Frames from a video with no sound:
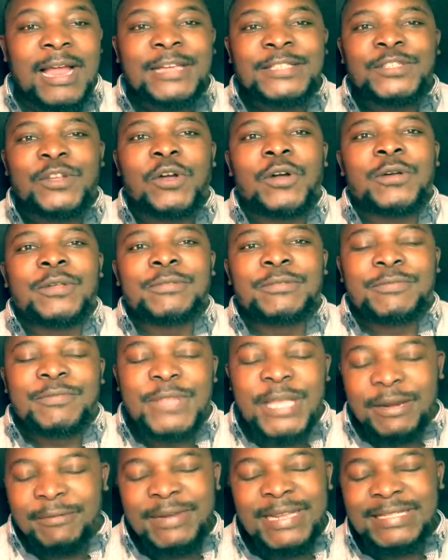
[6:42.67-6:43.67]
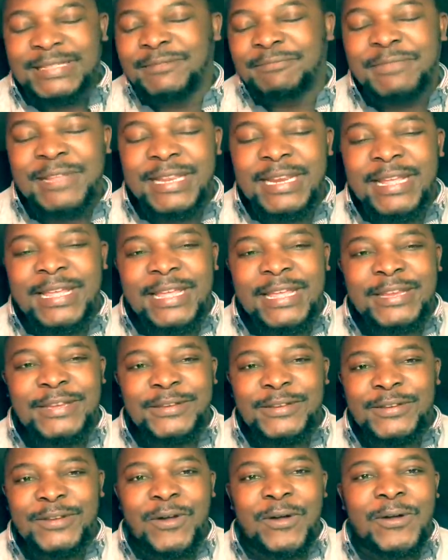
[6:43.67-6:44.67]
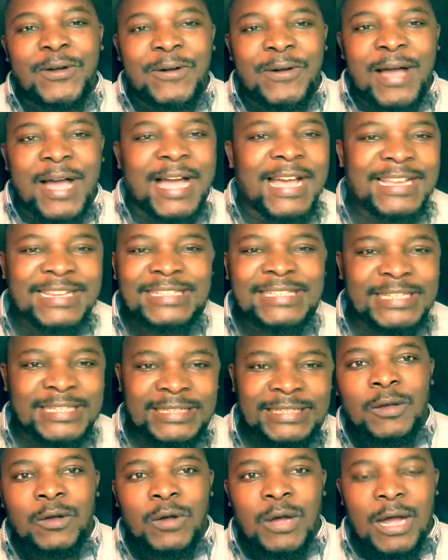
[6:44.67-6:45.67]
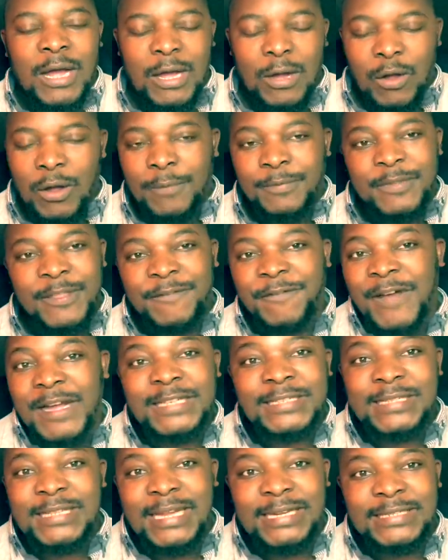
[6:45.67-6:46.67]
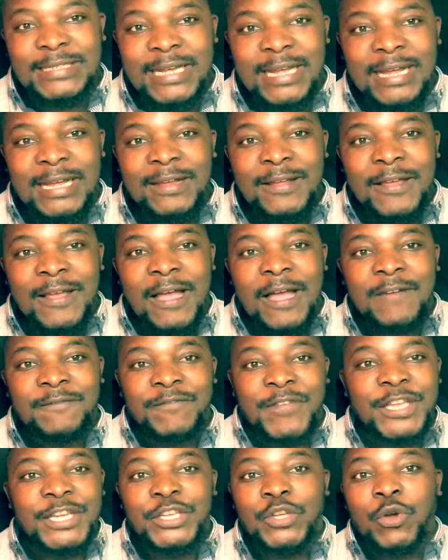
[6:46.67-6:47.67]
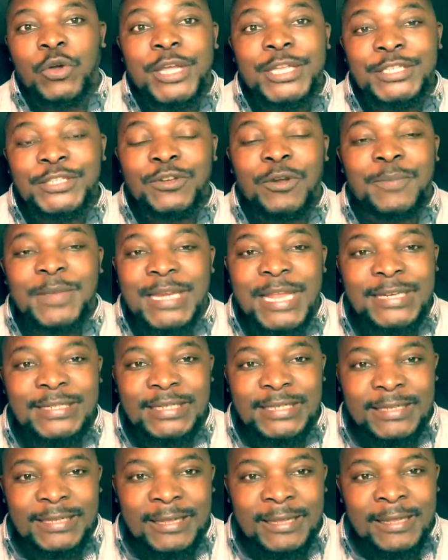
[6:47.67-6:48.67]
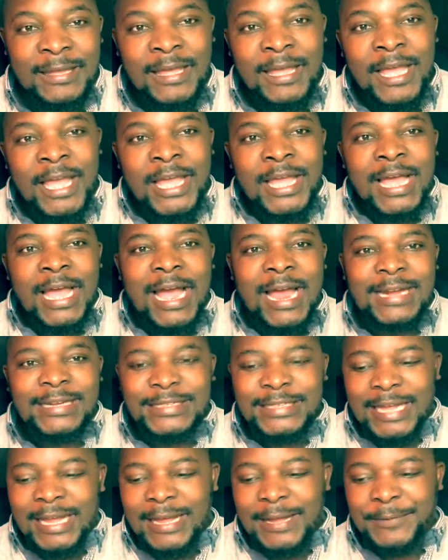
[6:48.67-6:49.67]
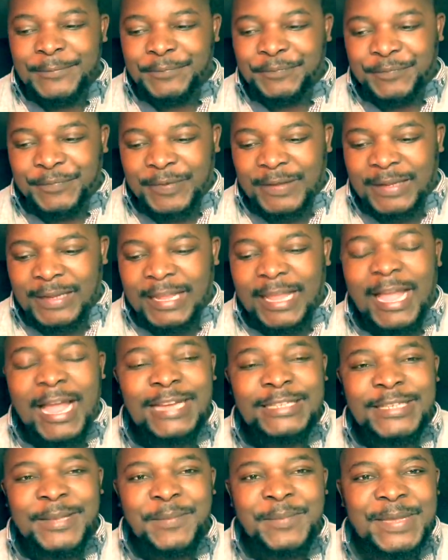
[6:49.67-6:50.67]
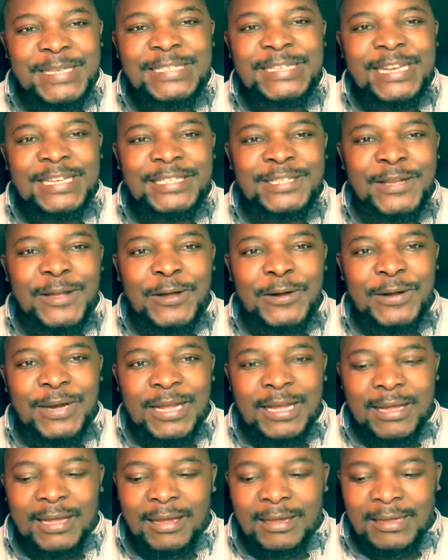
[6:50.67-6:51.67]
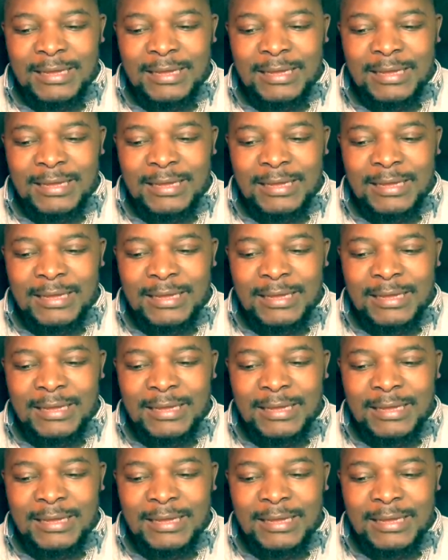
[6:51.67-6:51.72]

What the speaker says: So there is really no hiding the fact that video is dominating. And as a business owner,